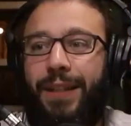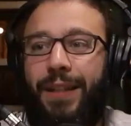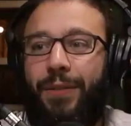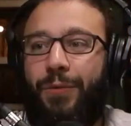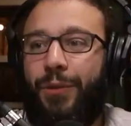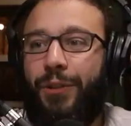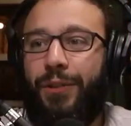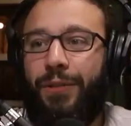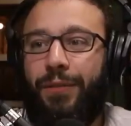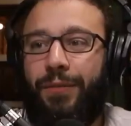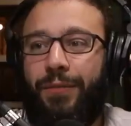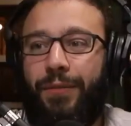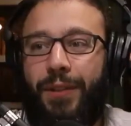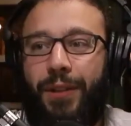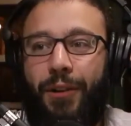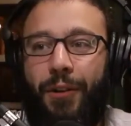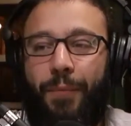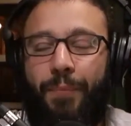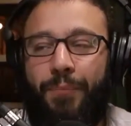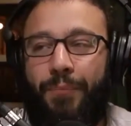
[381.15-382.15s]
which is,
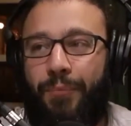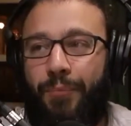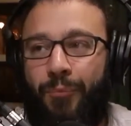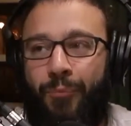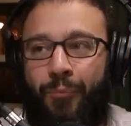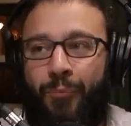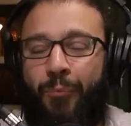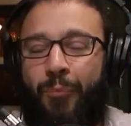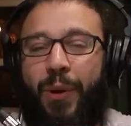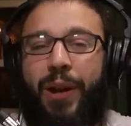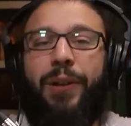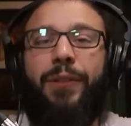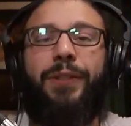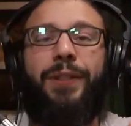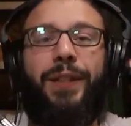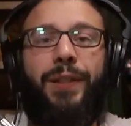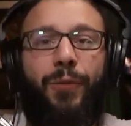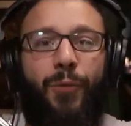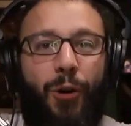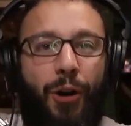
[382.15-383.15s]
you know,
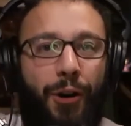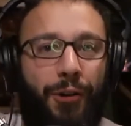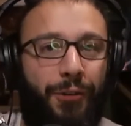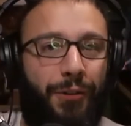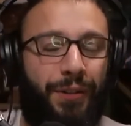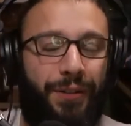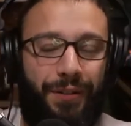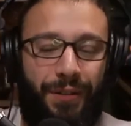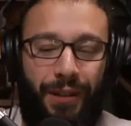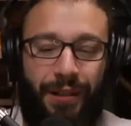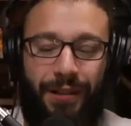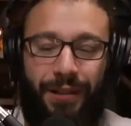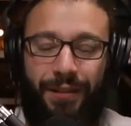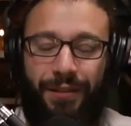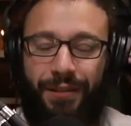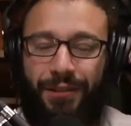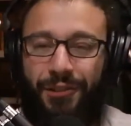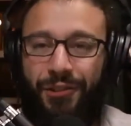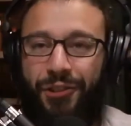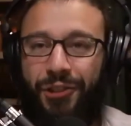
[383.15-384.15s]
barely water. It's like
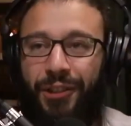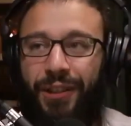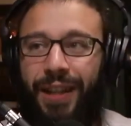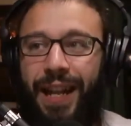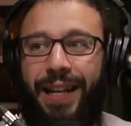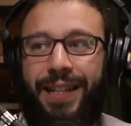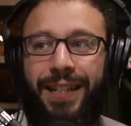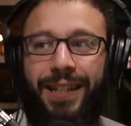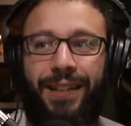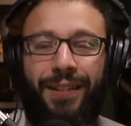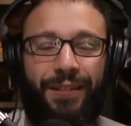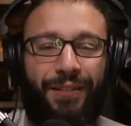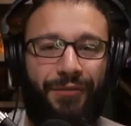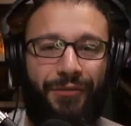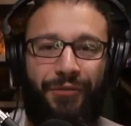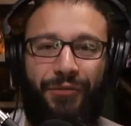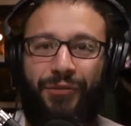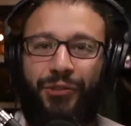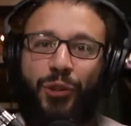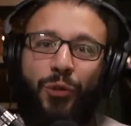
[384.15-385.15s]
this gelatinous
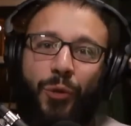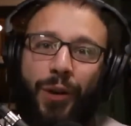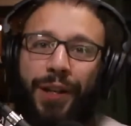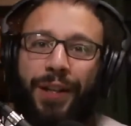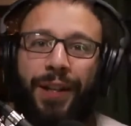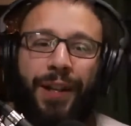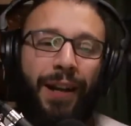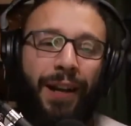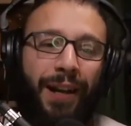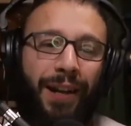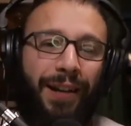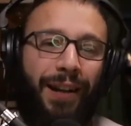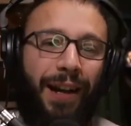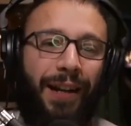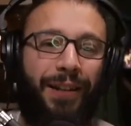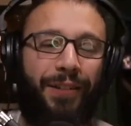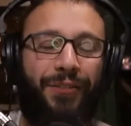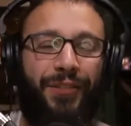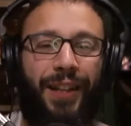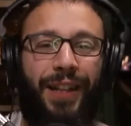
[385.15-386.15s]
fluid,
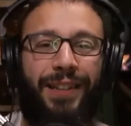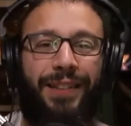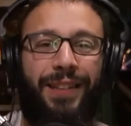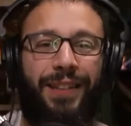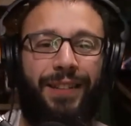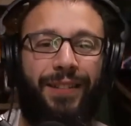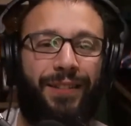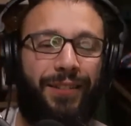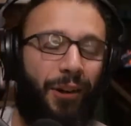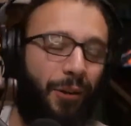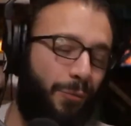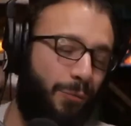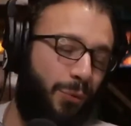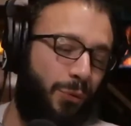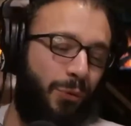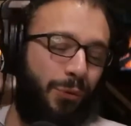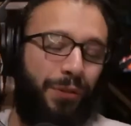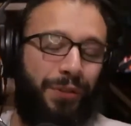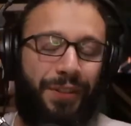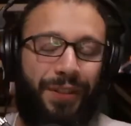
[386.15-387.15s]
kind of like the salt
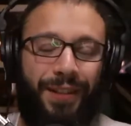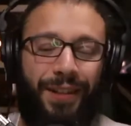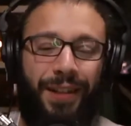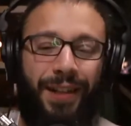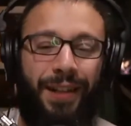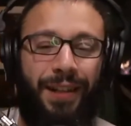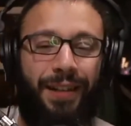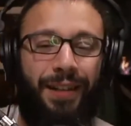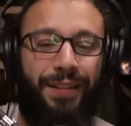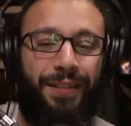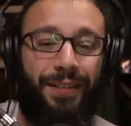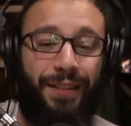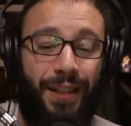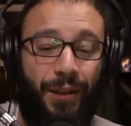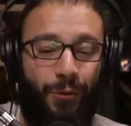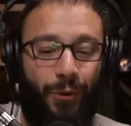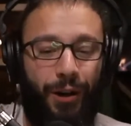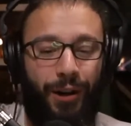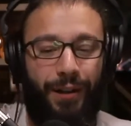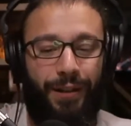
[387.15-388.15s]
pools in
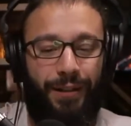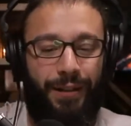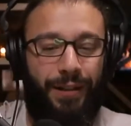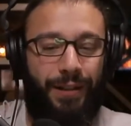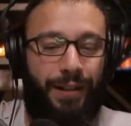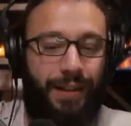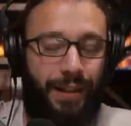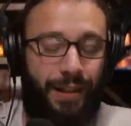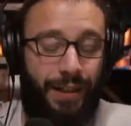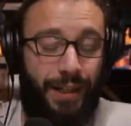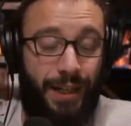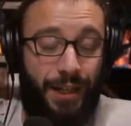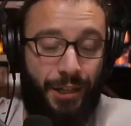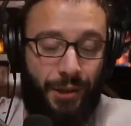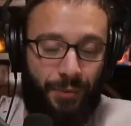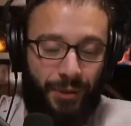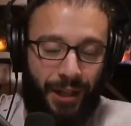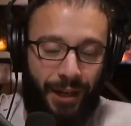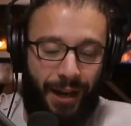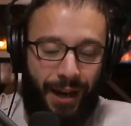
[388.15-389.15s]
Siwa in
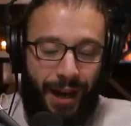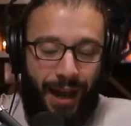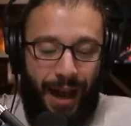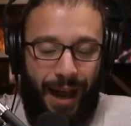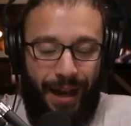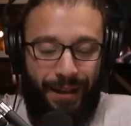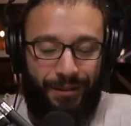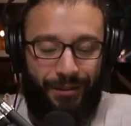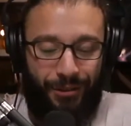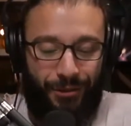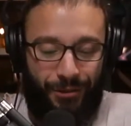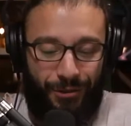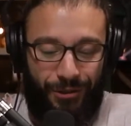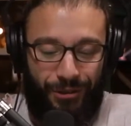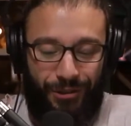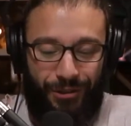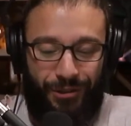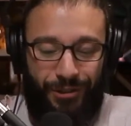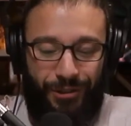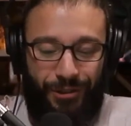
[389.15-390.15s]
Egypt. And so,
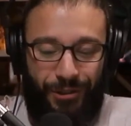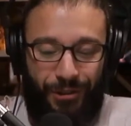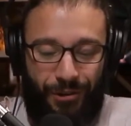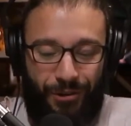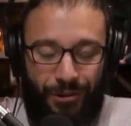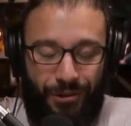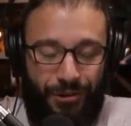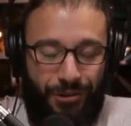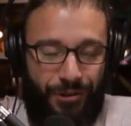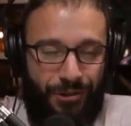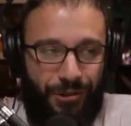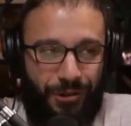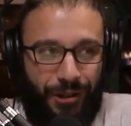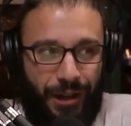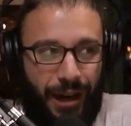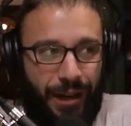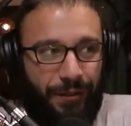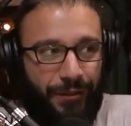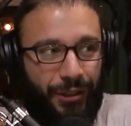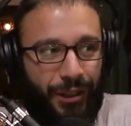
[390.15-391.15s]
you know, you're
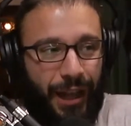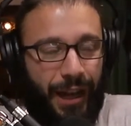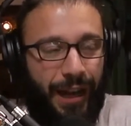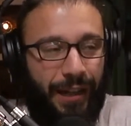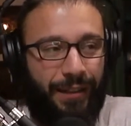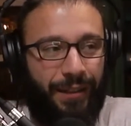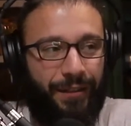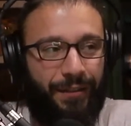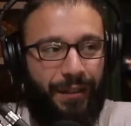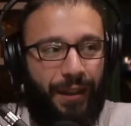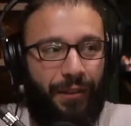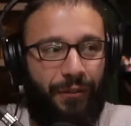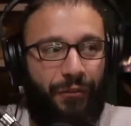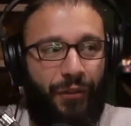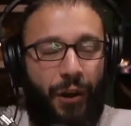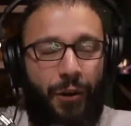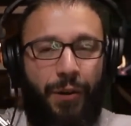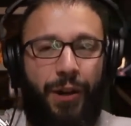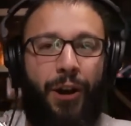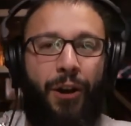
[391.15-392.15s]
kind of looking at this like
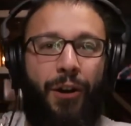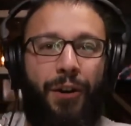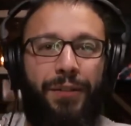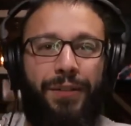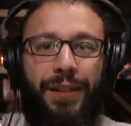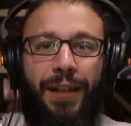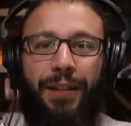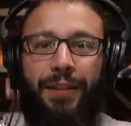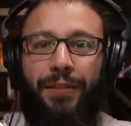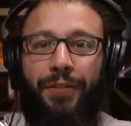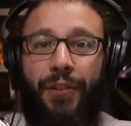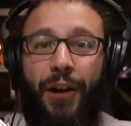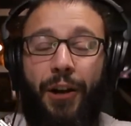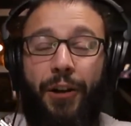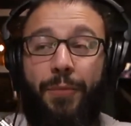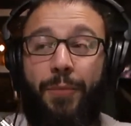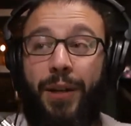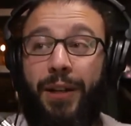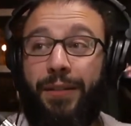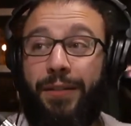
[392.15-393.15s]
very hostile
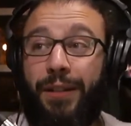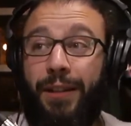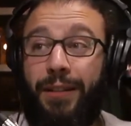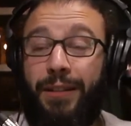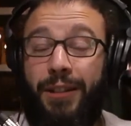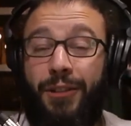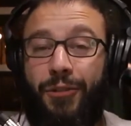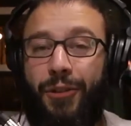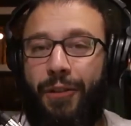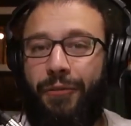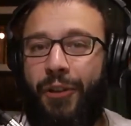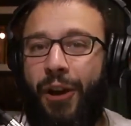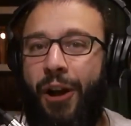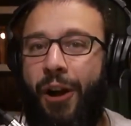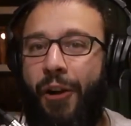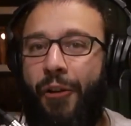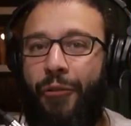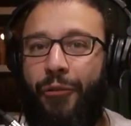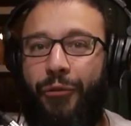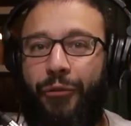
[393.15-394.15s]
environment, and suddenly you have
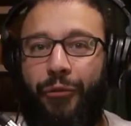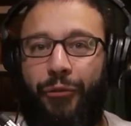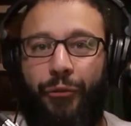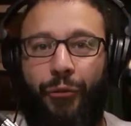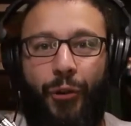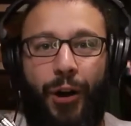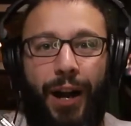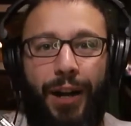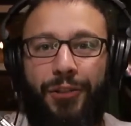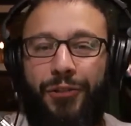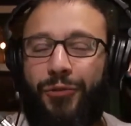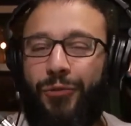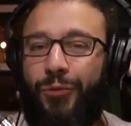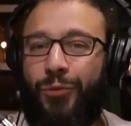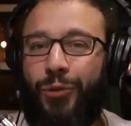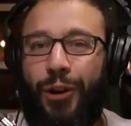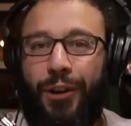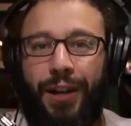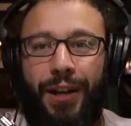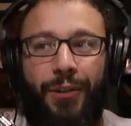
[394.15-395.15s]
fresh
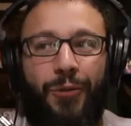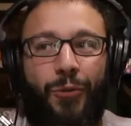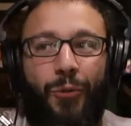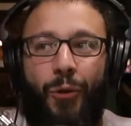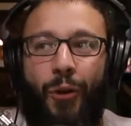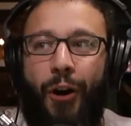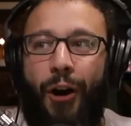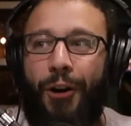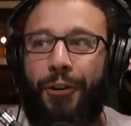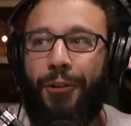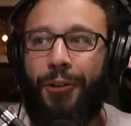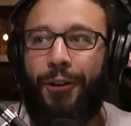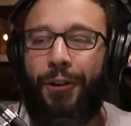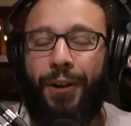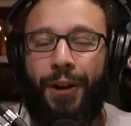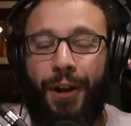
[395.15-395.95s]
running water.